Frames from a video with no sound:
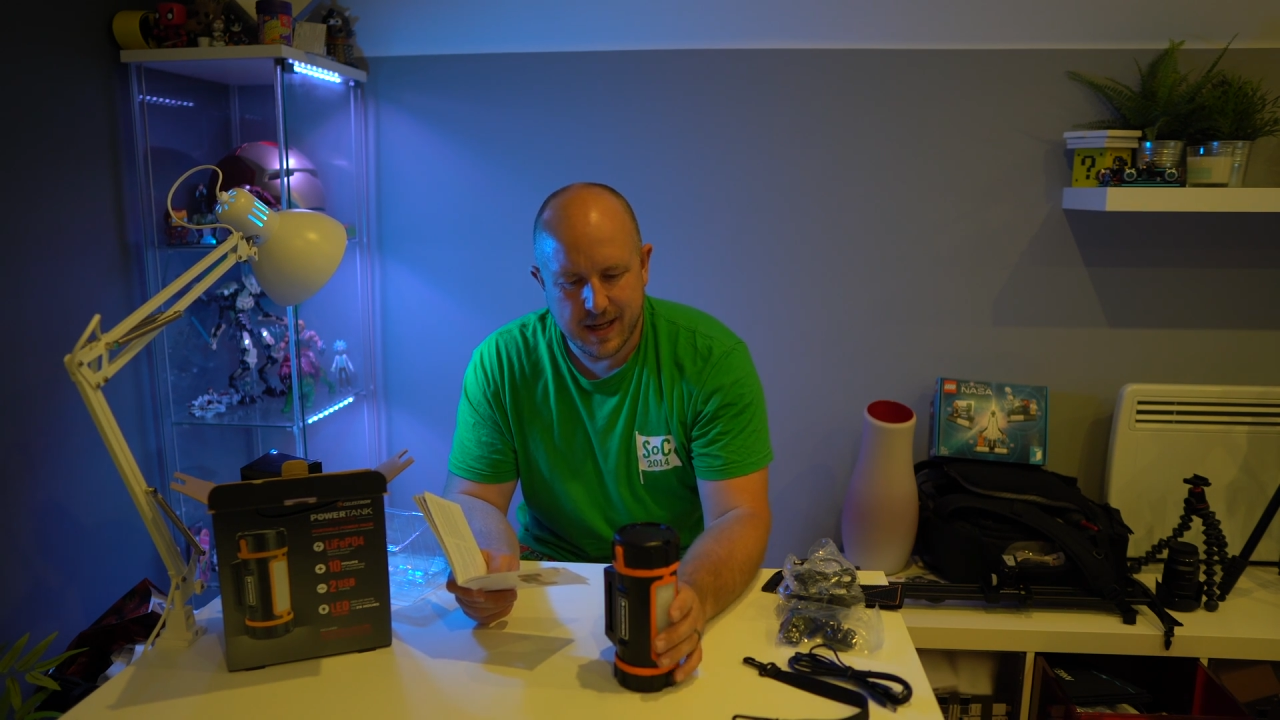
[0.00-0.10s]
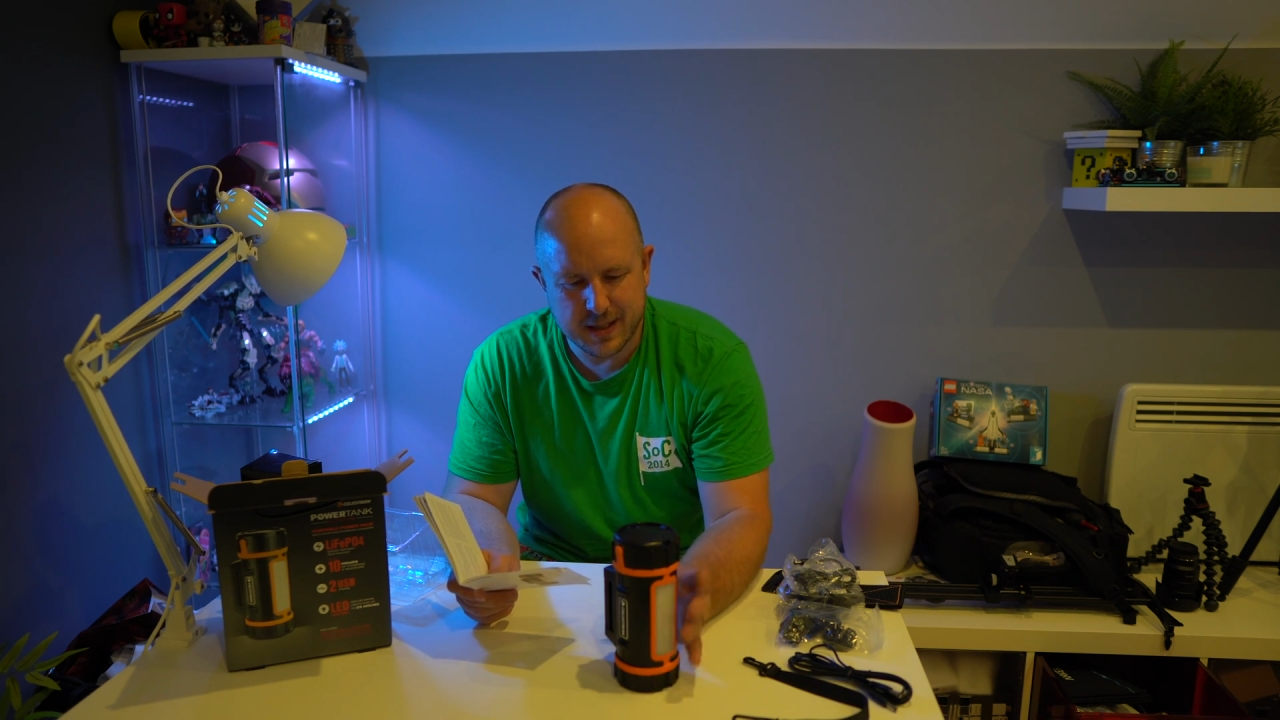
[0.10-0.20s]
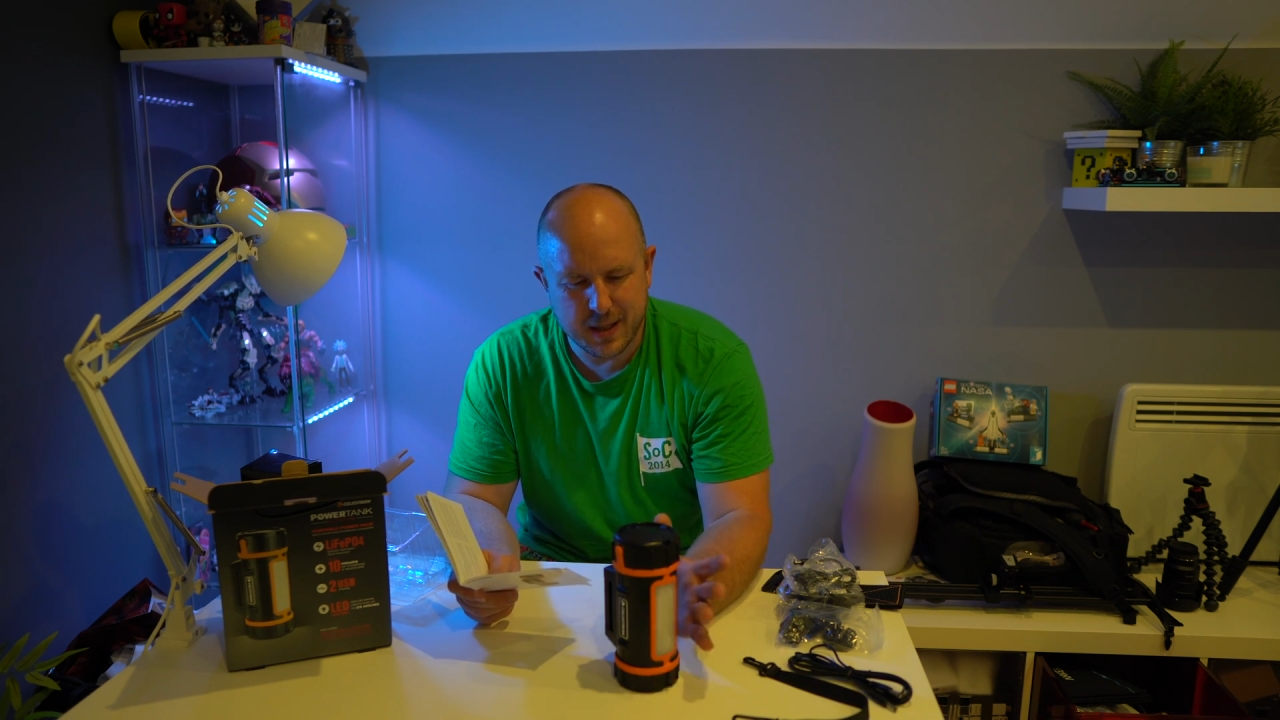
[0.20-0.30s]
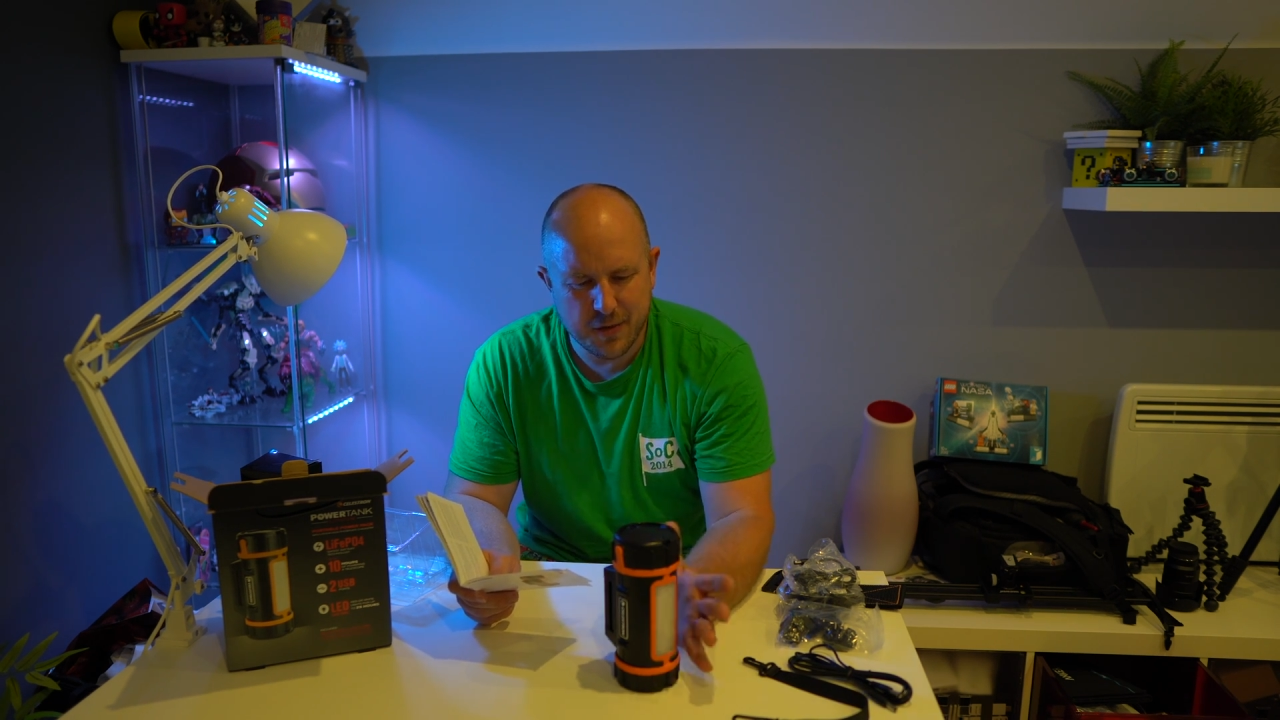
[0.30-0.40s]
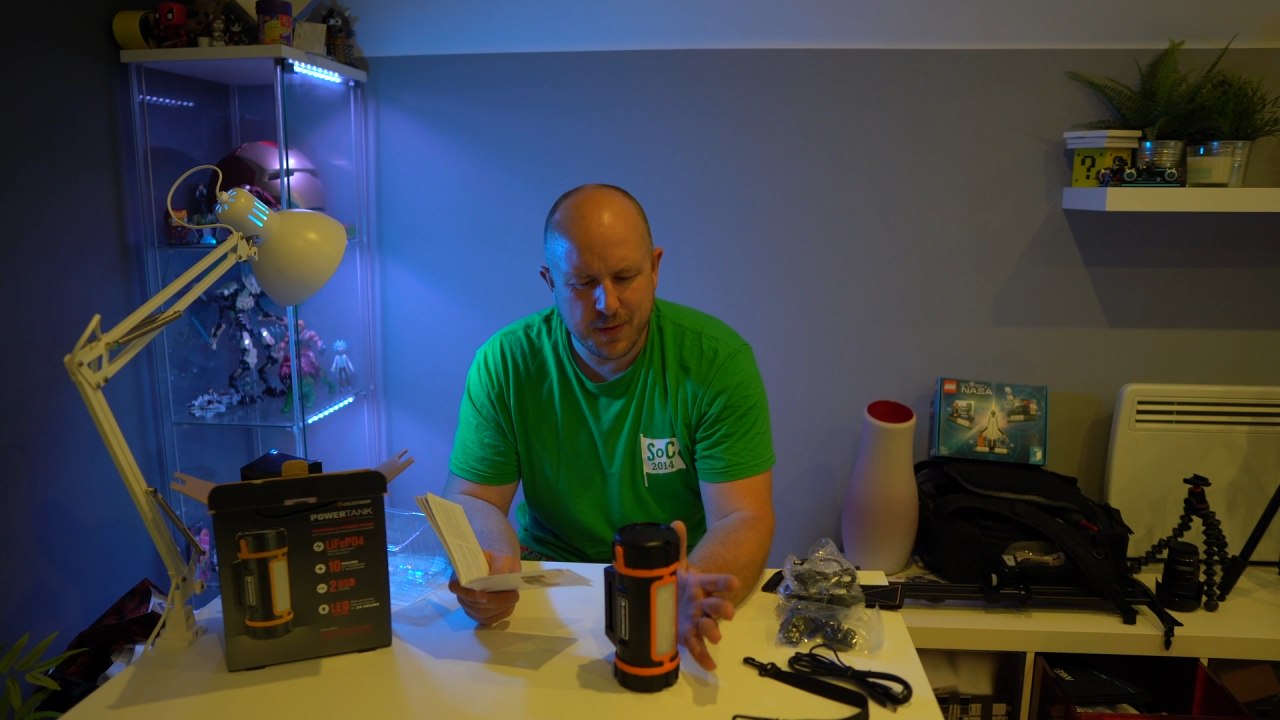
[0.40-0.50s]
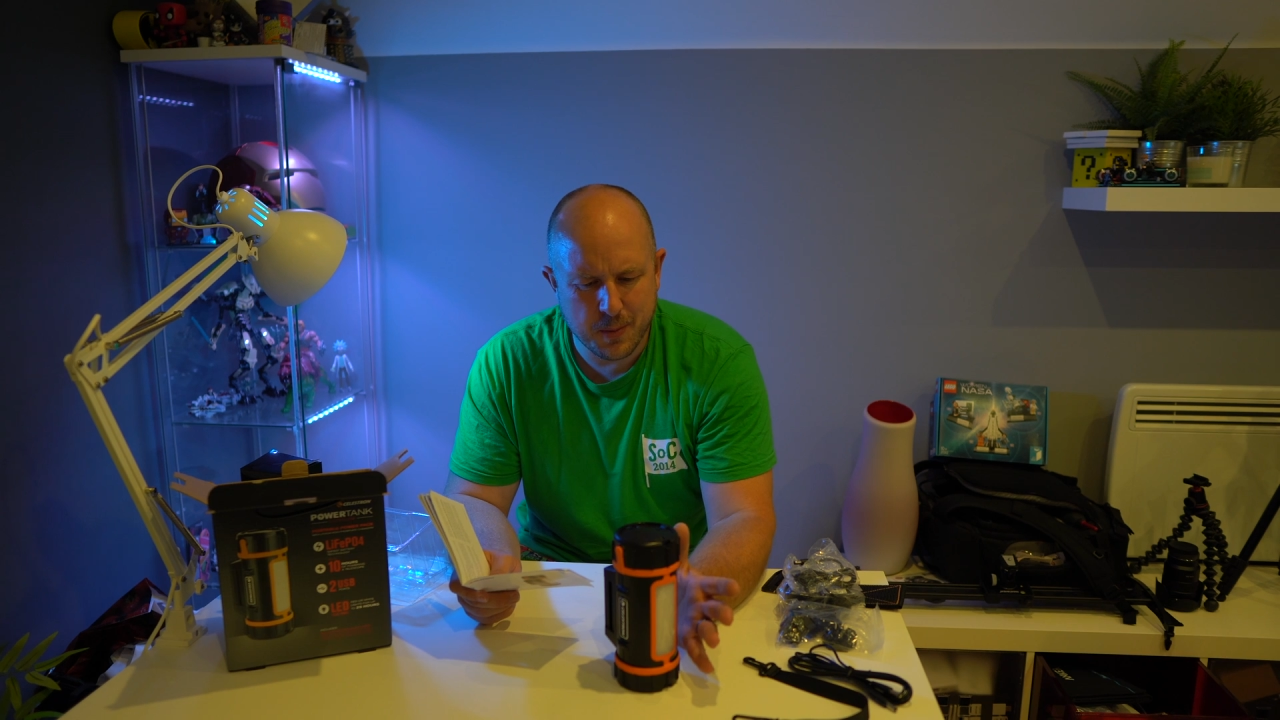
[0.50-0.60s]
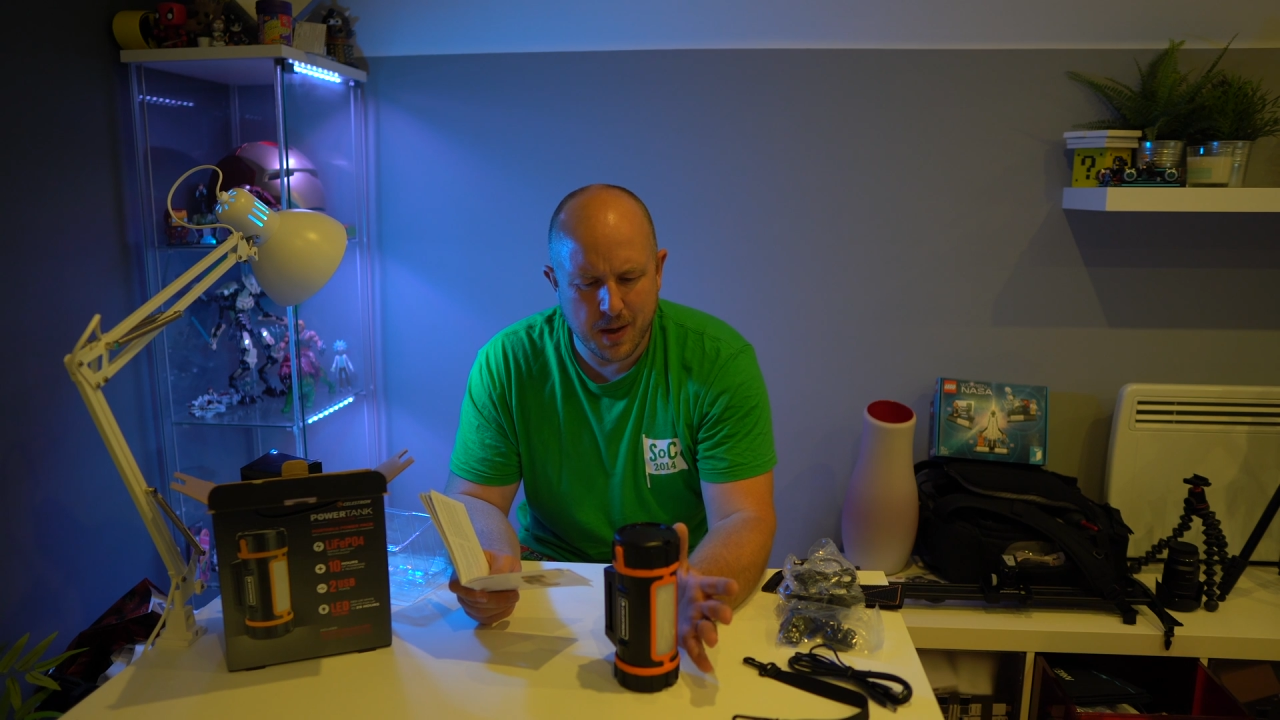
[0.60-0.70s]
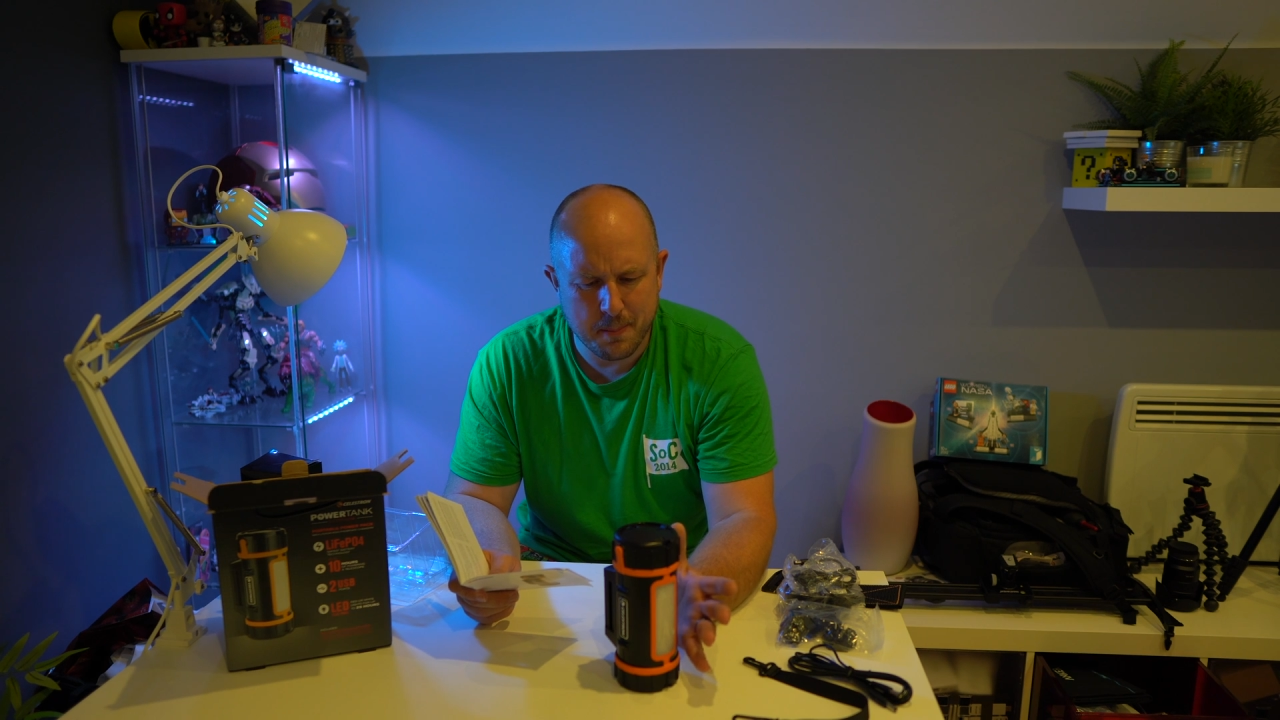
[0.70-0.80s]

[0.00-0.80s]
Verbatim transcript: I don't know if it will